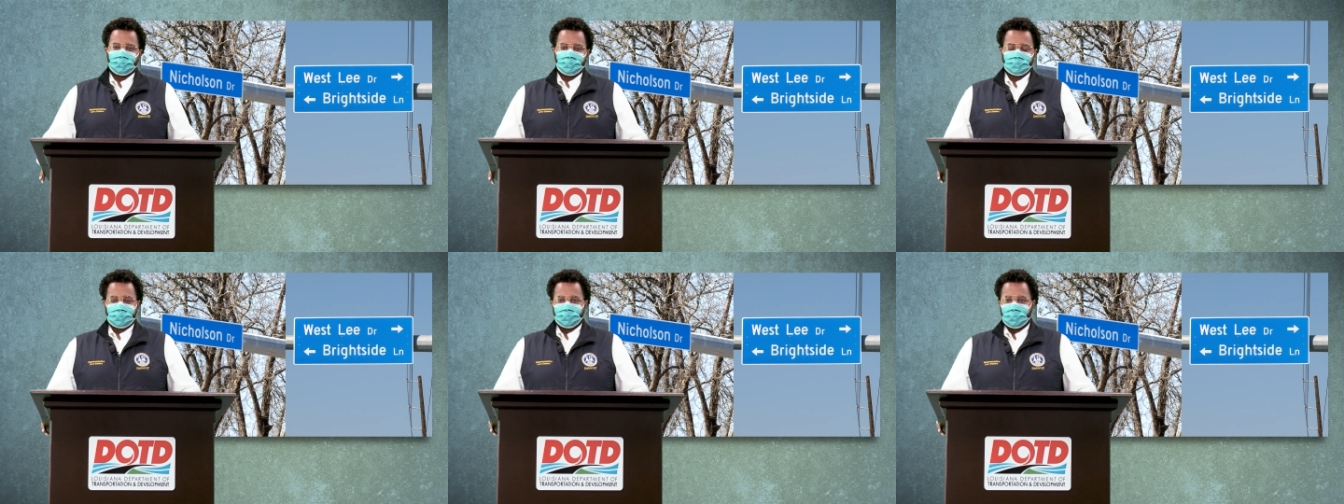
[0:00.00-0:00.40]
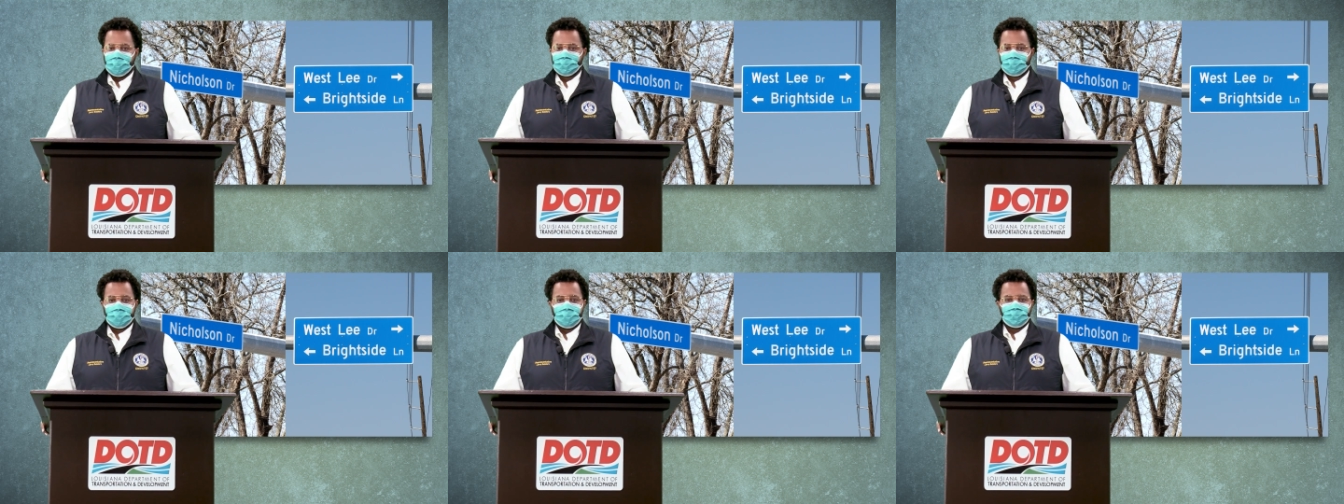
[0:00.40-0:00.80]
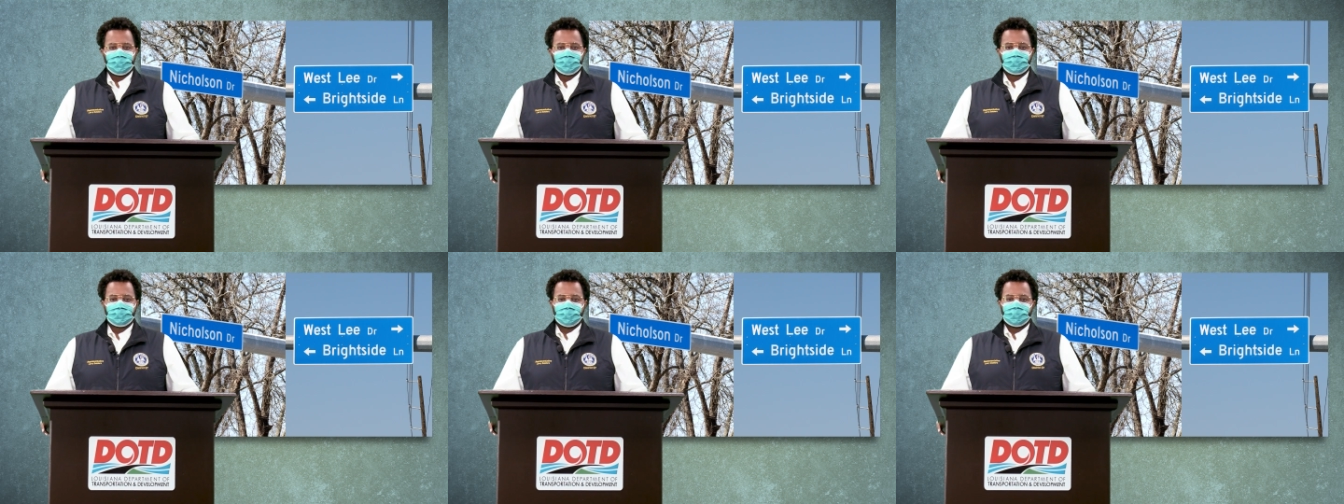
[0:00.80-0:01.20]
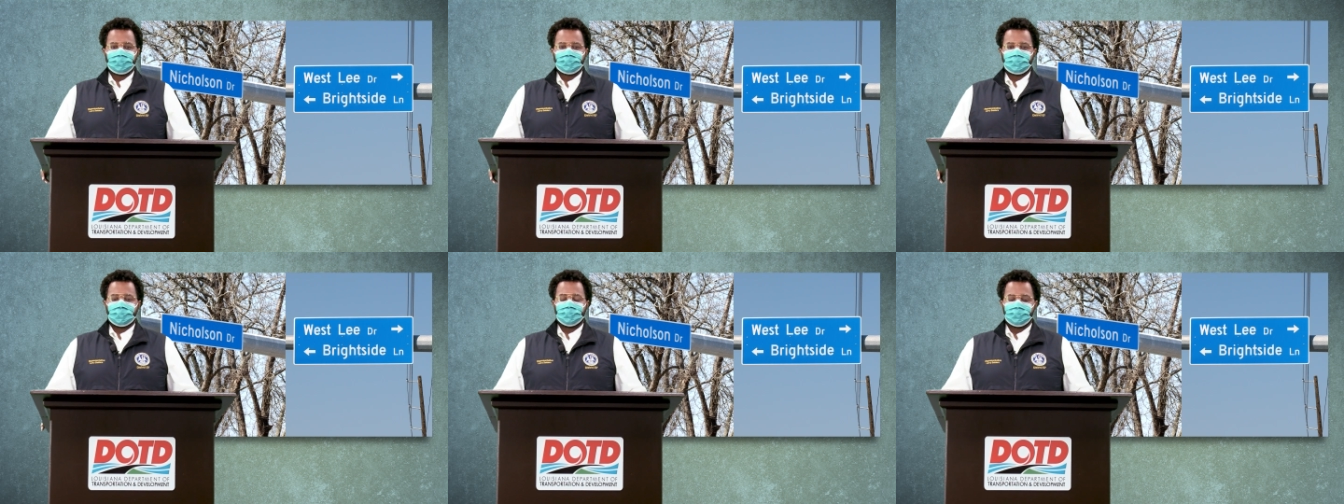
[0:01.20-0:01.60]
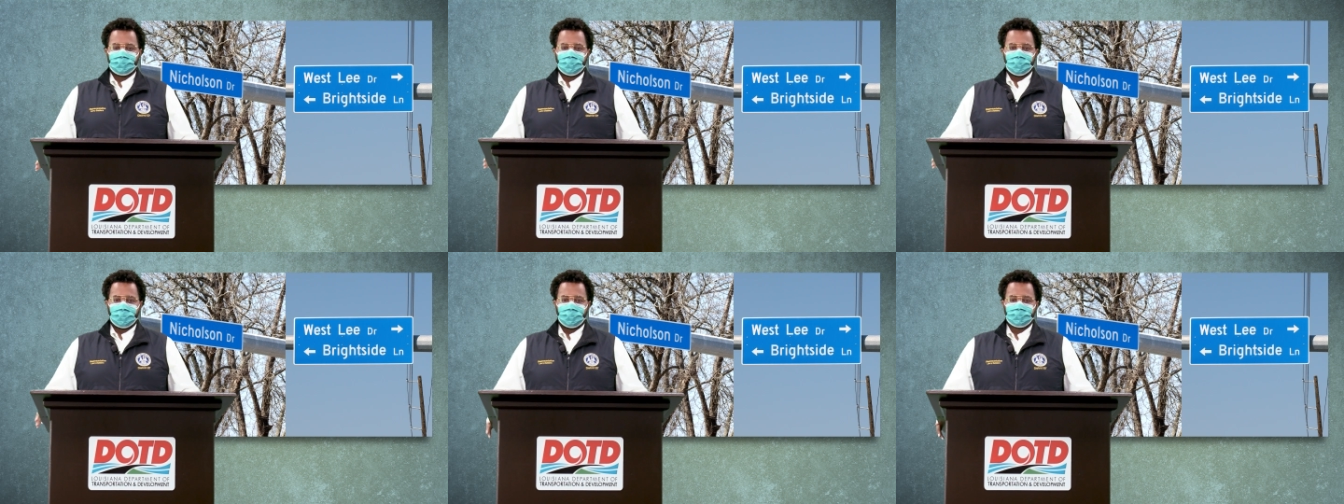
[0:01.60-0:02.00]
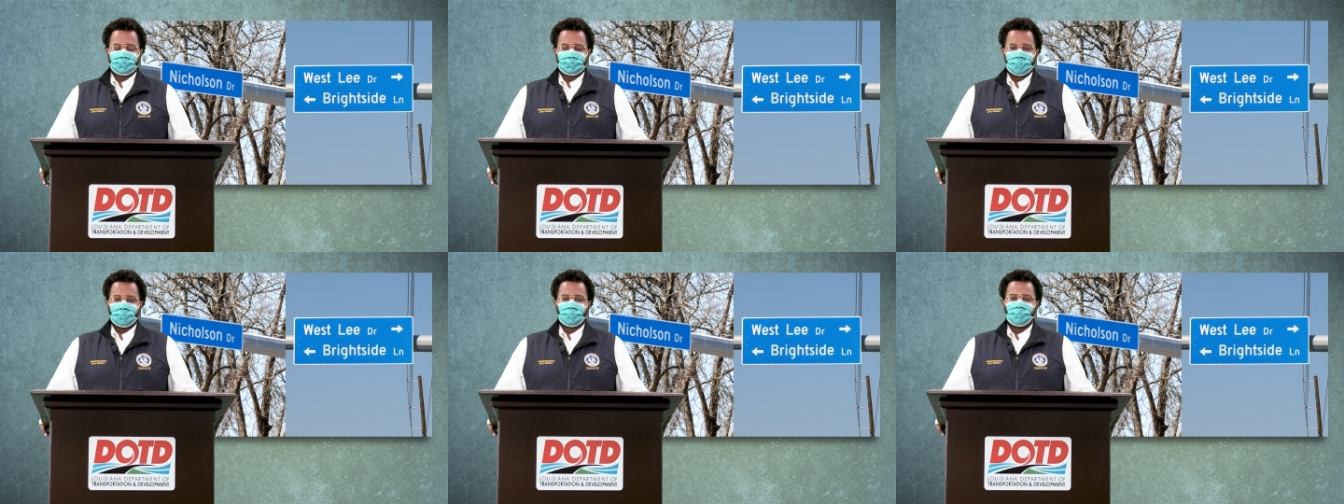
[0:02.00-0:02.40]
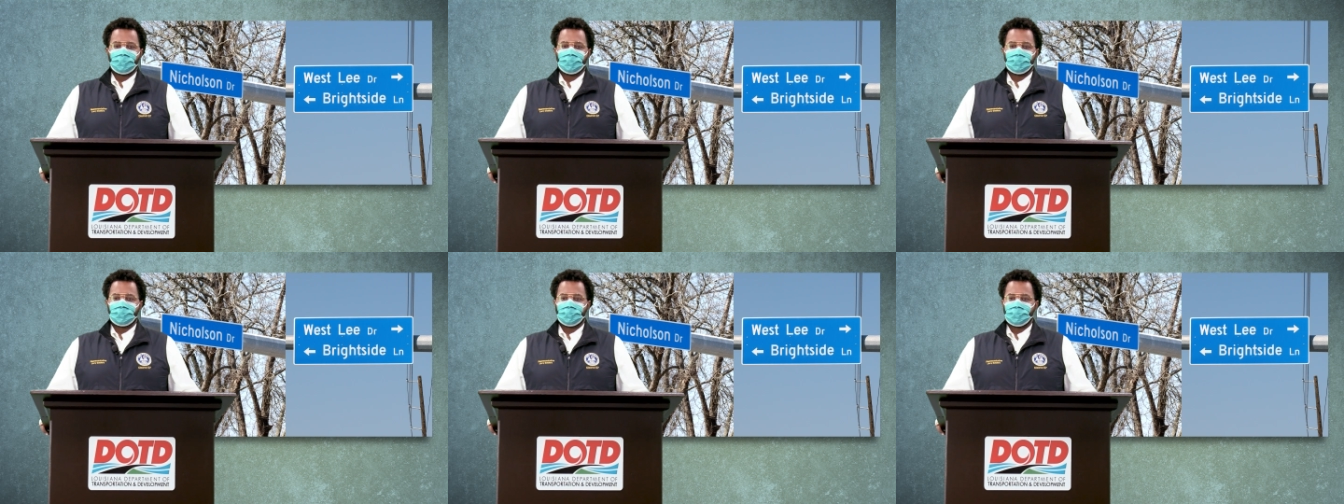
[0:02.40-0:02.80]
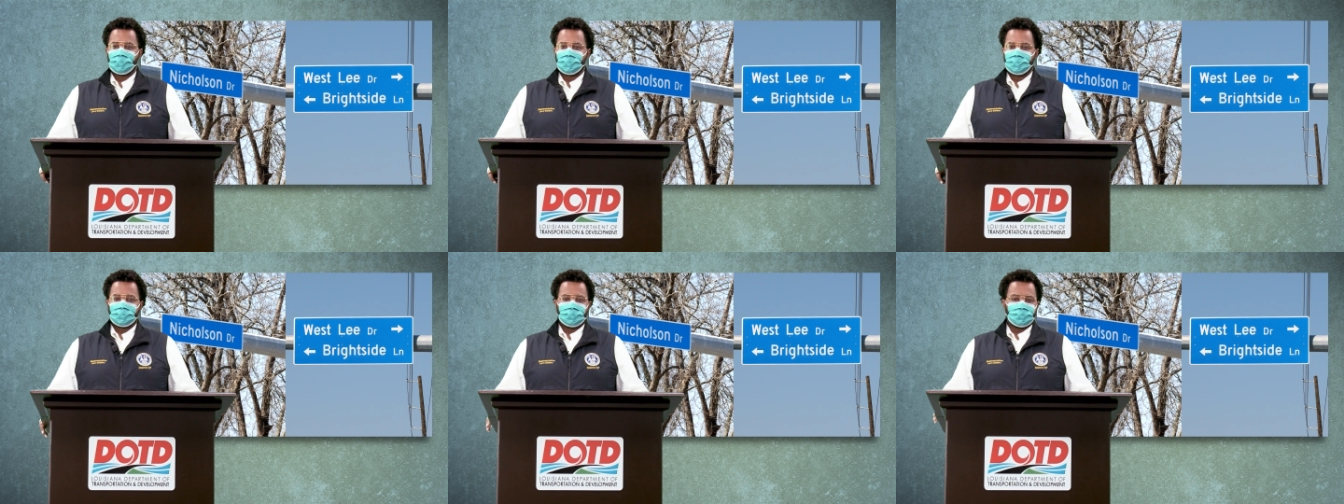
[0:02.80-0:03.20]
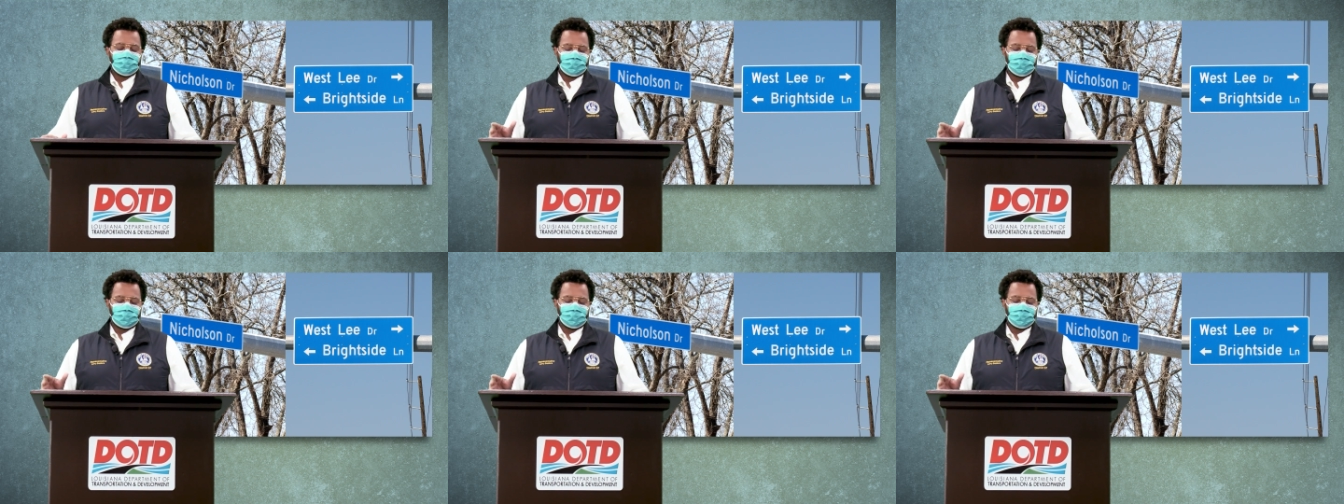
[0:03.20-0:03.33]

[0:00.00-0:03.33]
Mike Andersons and everything else in that corridor.